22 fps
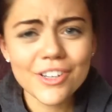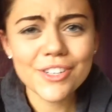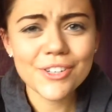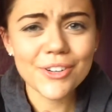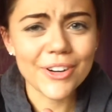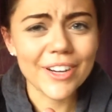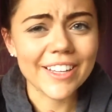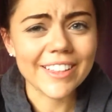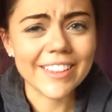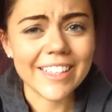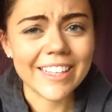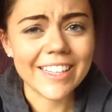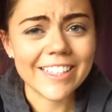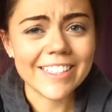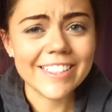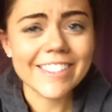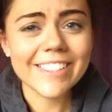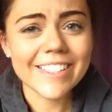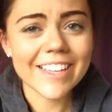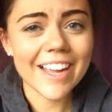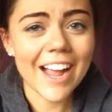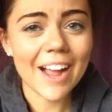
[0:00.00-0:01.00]
enjoying
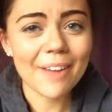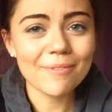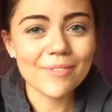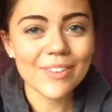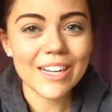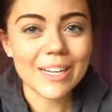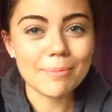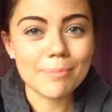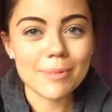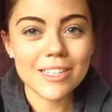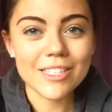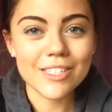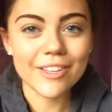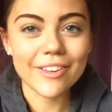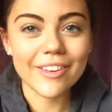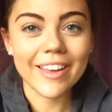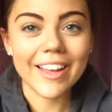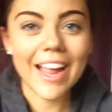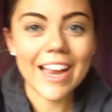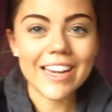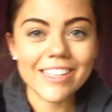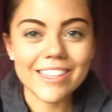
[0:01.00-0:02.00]
these. I haven't really been
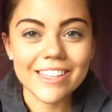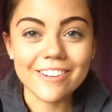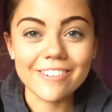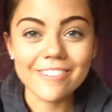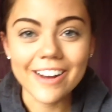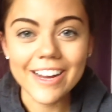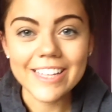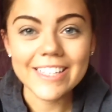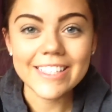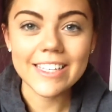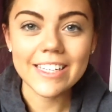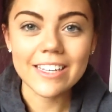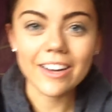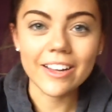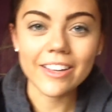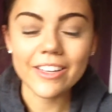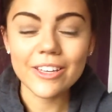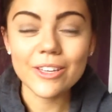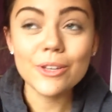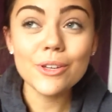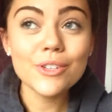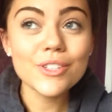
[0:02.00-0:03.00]
doing anything crazy
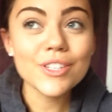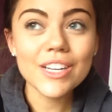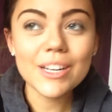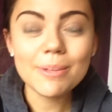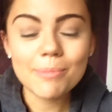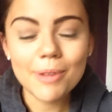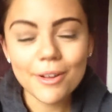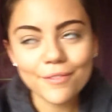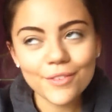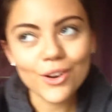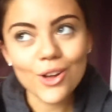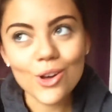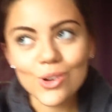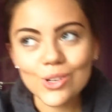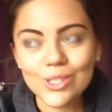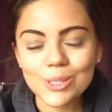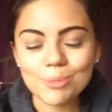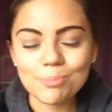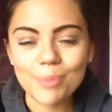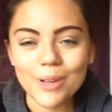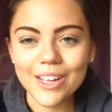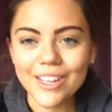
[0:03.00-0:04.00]
like usual in my
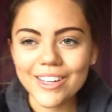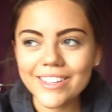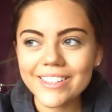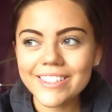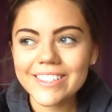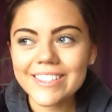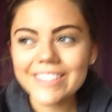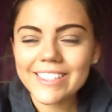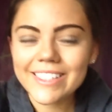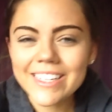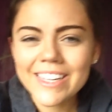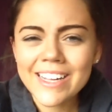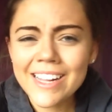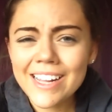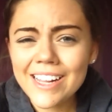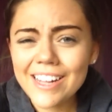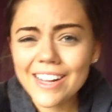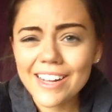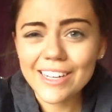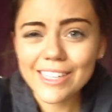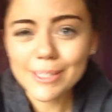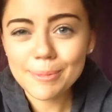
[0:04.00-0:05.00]
vlogs, but
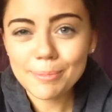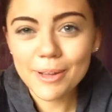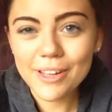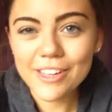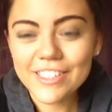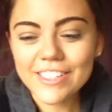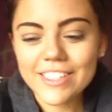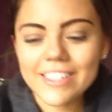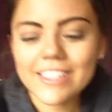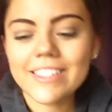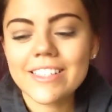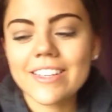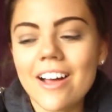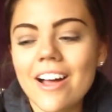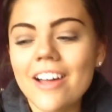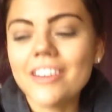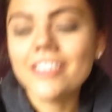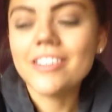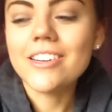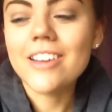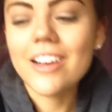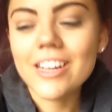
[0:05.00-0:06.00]
I suppose it's
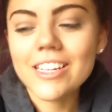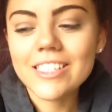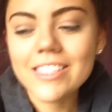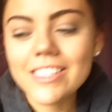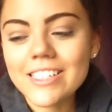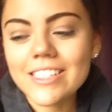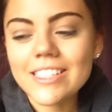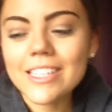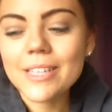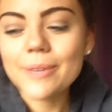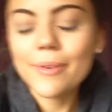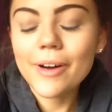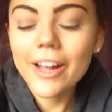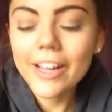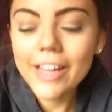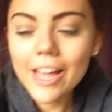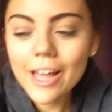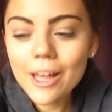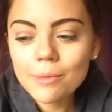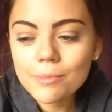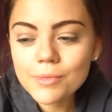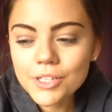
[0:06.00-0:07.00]
kind of nice to see what I
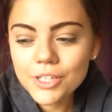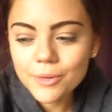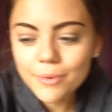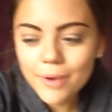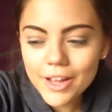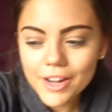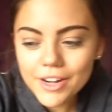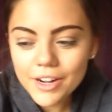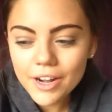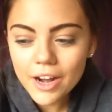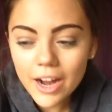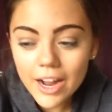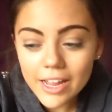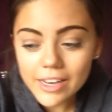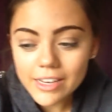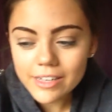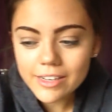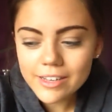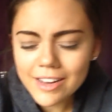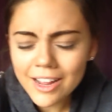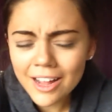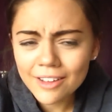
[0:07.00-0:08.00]
get up to when I
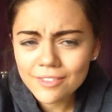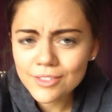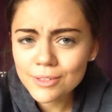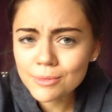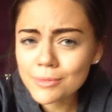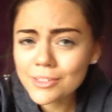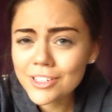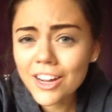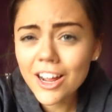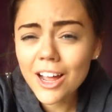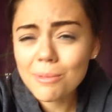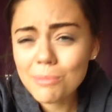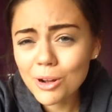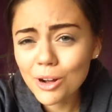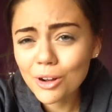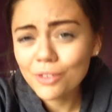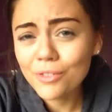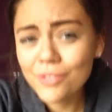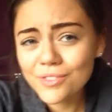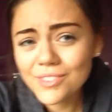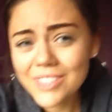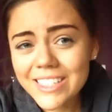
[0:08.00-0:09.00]
have some time
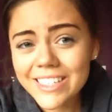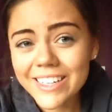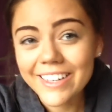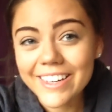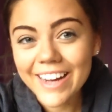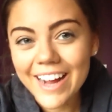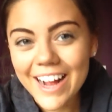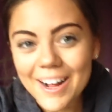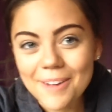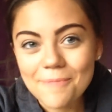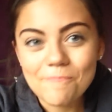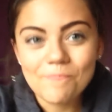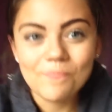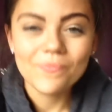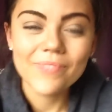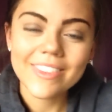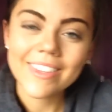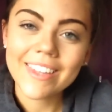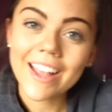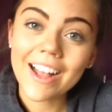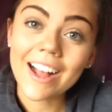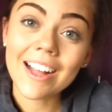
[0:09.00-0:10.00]
off. So yeah,
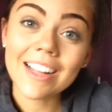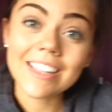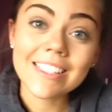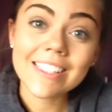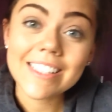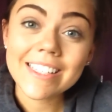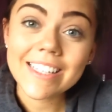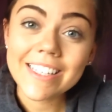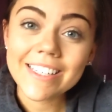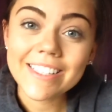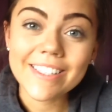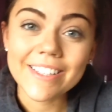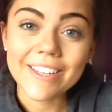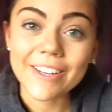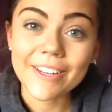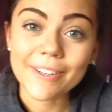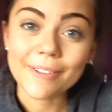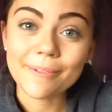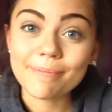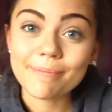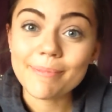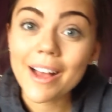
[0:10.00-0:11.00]
I'll see you
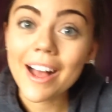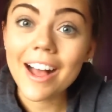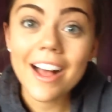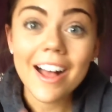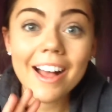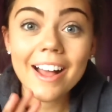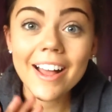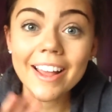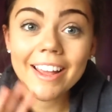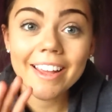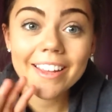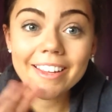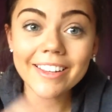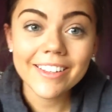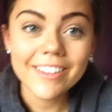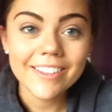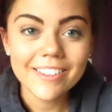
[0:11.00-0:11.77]
soon. Bye.